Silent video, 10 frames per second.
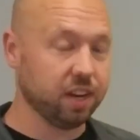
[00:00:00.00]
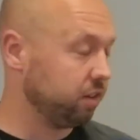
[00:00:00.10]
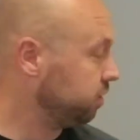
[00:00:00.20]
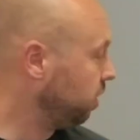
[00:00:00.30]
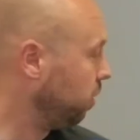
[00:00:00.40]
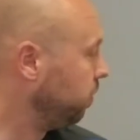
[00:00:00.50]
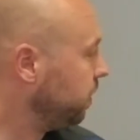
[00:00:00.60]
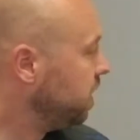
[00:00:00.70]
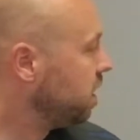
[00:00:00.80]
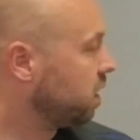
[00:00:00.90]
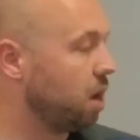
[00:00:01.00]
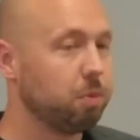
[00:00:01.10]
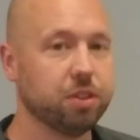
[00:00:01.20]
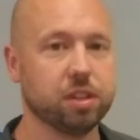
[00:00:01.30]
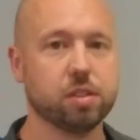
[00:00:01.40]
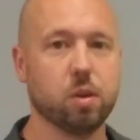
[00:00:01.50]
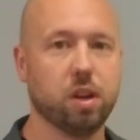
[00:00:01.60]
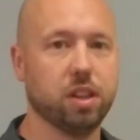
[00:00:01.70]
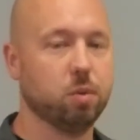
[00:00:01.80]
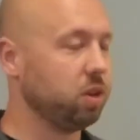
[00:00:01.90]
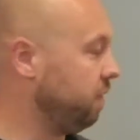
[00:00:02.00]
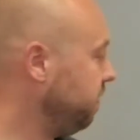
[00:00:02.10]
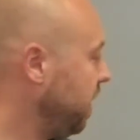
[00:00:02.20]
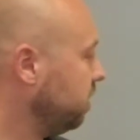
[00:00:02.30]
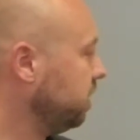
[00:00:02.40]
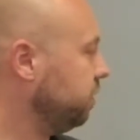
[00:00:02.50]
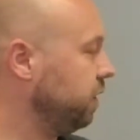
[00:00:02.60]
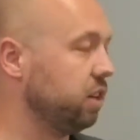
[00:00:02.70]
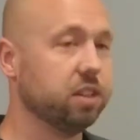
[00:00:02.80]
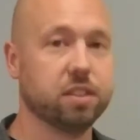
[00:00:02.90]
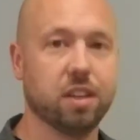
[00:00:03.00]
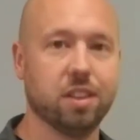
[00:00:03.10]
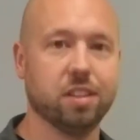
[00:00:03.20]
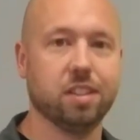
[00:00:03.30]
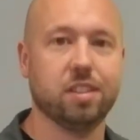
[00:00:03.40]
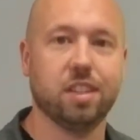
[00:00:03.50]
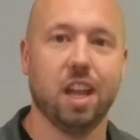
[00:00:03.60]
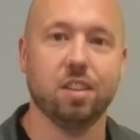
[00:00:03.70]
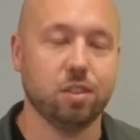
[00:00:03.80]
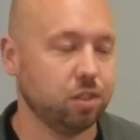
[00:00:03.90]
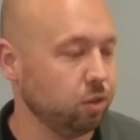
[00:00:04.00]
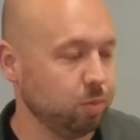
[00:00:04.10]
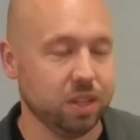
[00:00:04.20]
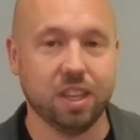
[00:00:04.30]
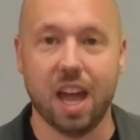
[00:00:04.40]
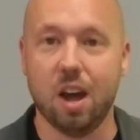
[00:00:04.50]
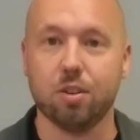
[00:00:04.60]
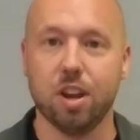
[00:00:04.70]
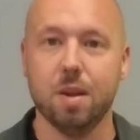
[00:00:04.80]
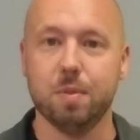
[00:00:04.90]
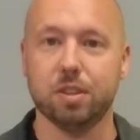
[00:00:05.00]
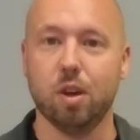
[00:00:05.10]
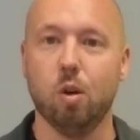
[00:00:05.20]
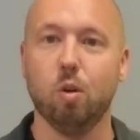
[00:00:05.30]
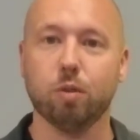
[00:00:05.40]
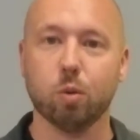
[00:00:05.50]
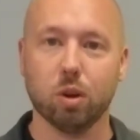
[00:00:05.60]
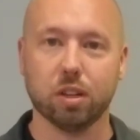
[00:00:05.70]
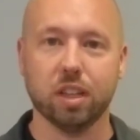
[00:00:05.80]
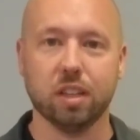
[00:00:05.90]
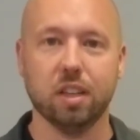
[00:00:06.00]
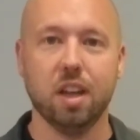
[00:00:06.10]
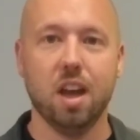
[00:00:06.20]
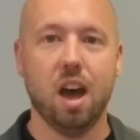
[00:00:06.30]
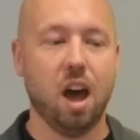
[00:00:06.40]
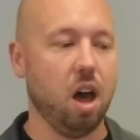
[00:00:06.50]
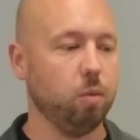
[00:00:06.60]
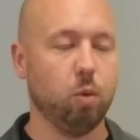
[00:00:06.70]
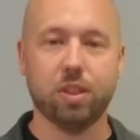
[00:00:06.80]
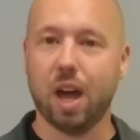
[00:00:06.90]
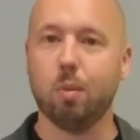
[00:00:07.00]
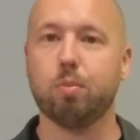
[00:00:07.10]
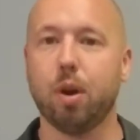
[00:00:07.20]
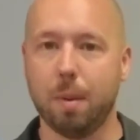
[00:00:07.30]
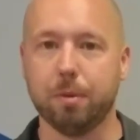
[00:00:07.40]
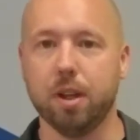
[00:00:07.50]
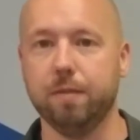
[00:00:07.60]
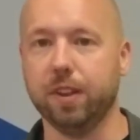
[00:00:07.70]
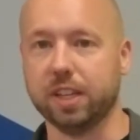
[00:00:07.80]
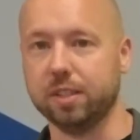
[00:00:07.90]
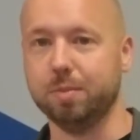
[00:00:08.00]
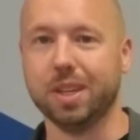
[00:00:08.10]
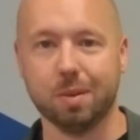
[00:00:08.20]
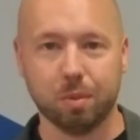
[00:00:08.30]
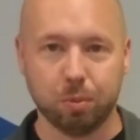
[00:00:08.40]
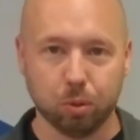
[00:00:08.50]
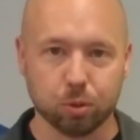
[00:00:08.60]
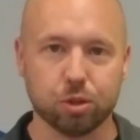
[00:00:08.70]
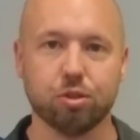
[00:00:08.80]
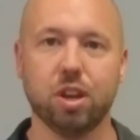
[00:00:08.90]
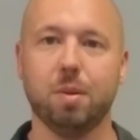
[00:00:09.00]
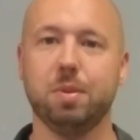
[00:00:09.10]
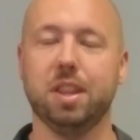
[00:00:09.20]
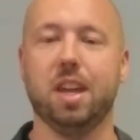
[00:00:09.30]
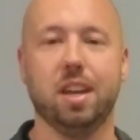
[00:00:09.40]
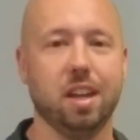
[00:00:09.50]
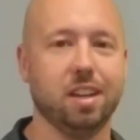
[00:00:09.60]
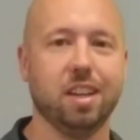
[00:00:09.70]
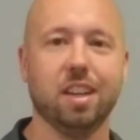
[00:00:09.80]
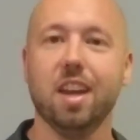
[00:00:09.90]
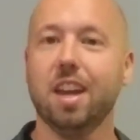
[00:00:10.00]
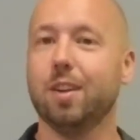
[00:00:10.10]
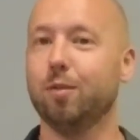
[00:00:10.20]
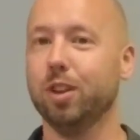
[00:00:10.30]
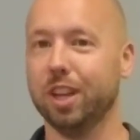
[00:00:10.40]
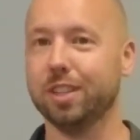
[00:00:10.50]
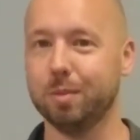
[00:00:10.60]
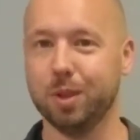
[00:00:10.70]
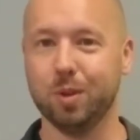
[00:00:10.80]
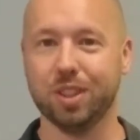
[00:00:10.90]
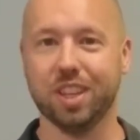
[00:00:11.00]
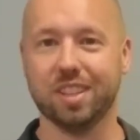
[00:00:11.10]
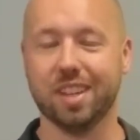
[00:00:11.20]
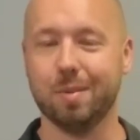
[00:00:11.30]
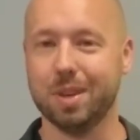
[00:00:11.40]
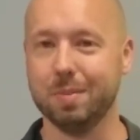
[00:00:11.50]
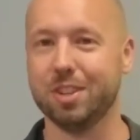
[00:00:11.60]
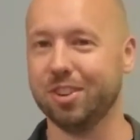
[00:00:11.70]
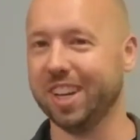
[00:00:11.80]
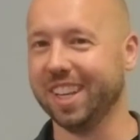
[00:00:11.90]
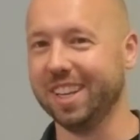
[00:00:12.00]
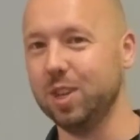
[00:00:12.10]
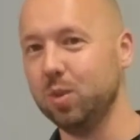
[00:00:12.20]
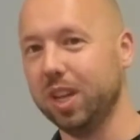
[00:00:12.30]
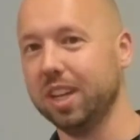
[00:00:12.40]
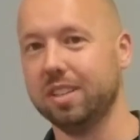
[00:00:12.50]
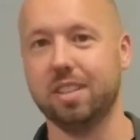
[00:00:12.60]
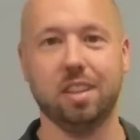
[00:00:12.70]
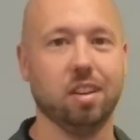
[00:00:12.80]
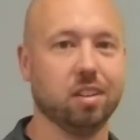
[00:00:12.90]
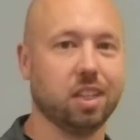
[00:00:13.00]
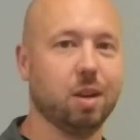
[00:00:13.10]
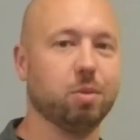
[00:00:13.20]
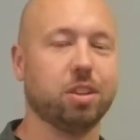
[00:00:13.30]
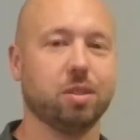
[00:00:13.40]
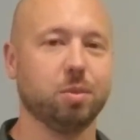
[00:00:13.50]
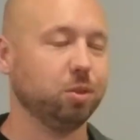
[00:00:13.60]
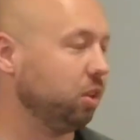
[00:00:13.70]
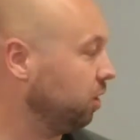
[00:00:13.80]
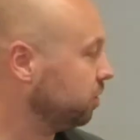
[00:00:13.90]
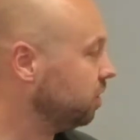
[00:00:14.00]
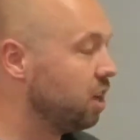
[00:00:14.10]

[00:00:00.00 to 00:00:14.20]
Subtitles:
So a couple things going on there. We got valgus, varus. This tends to be the outer hip is overworking. Without proper hip flexion, being able to pull straight up into that 90 and realize I'm doing things that I'm demonstrating and you can't see on camera because I'm too close.